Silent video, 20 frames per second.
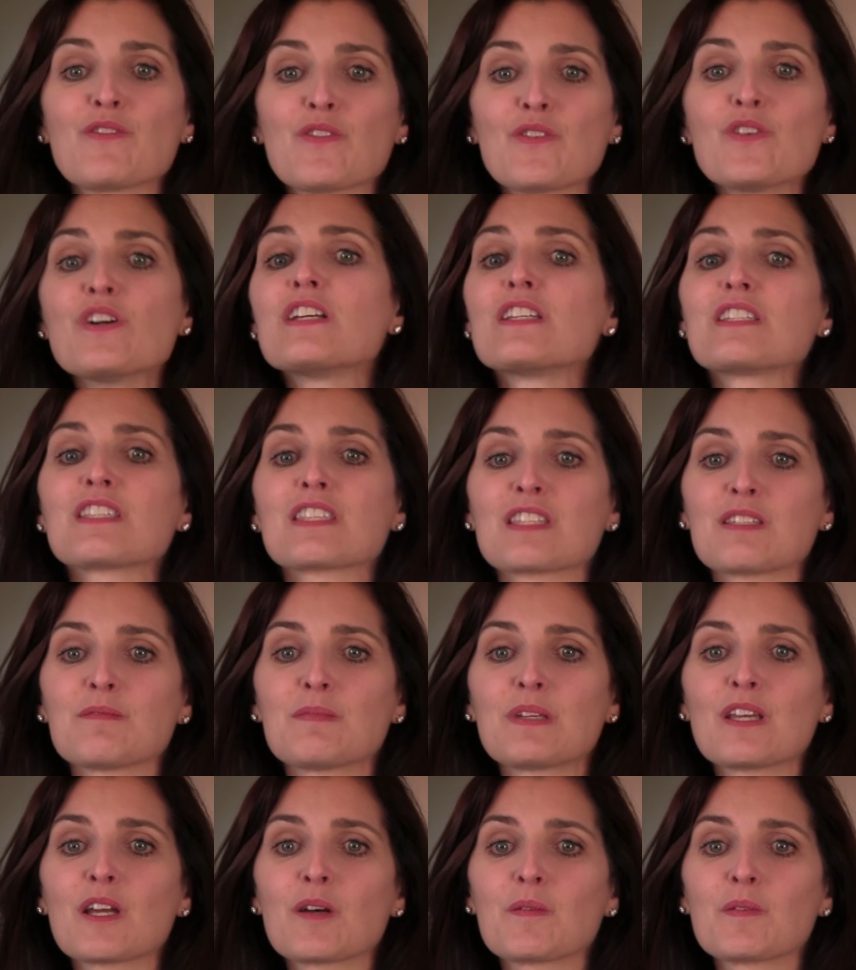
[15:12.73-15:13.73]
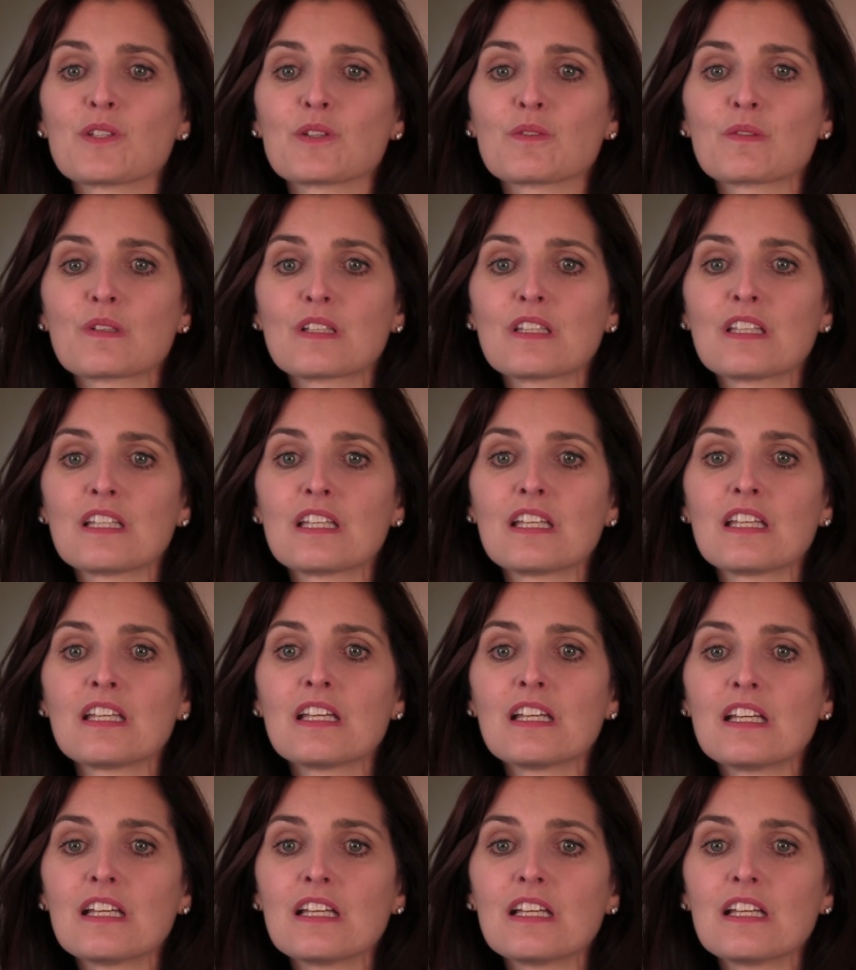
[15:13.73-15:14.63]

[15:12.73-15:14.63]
voice, to be able to really